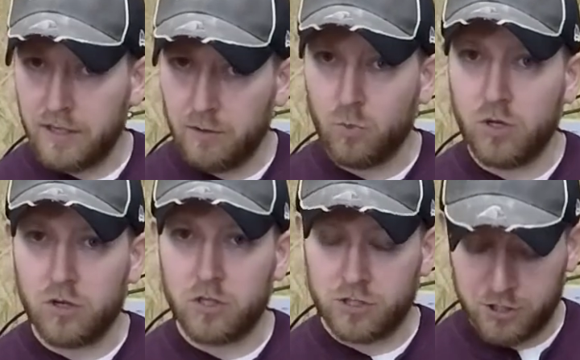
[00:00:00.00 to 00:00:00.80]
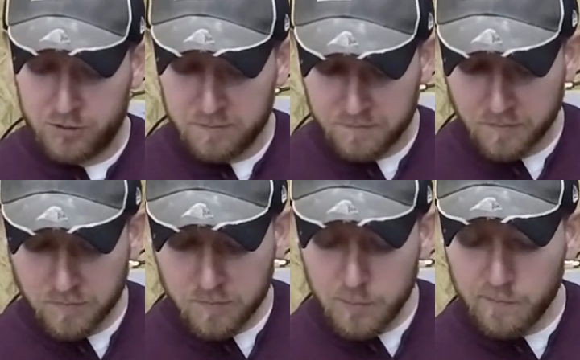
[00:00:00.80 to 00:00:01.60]
It will hurt you.
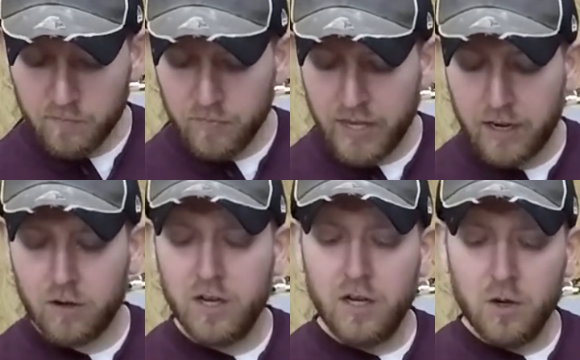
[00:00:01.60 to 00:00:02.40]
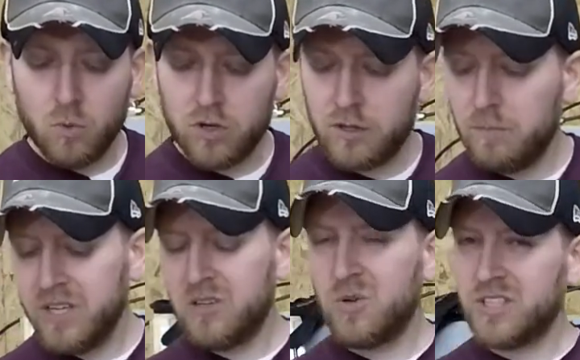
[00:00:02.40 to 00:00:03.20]
Now, one of the
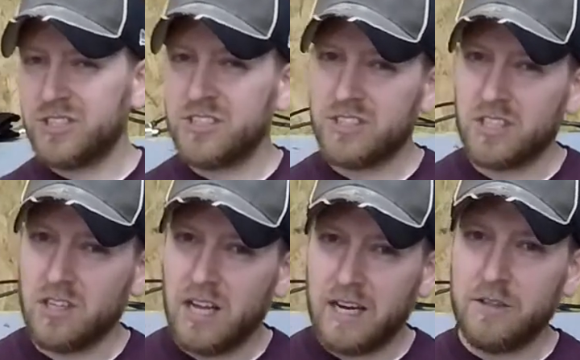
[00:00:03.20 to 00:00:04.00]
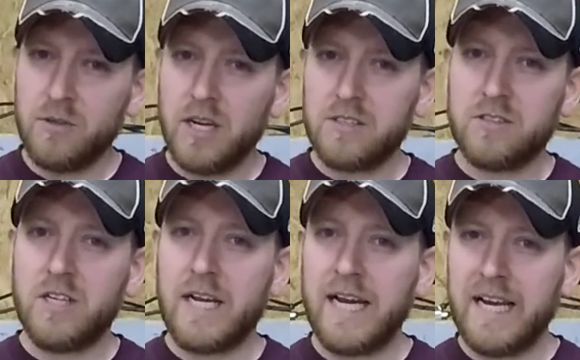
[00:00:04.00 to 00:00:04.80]
big questions that a lot of you guys are
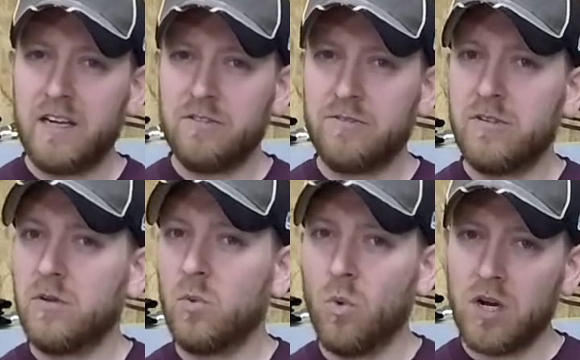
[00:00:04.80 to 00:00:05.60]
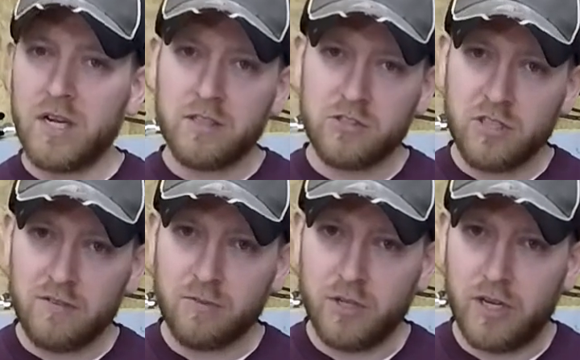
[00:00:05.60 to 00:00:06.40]
gonna have: what kind of
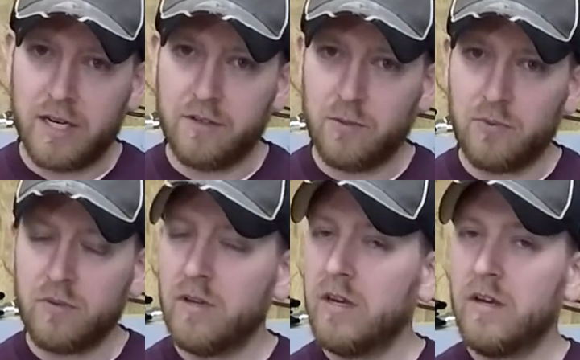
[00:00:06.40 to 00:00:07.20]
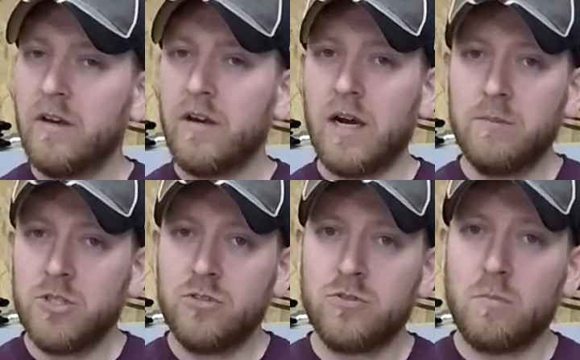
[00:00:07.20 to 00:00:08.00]
software did I use? I'm
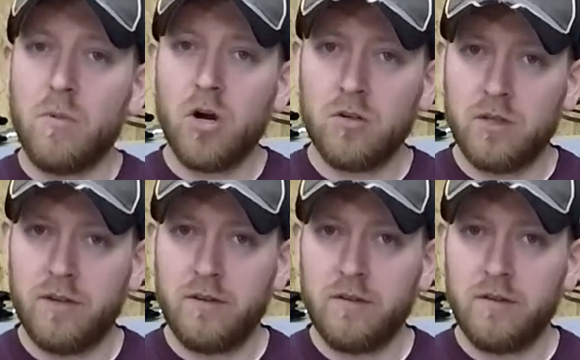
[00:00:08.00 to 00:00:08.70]
just using Marlin.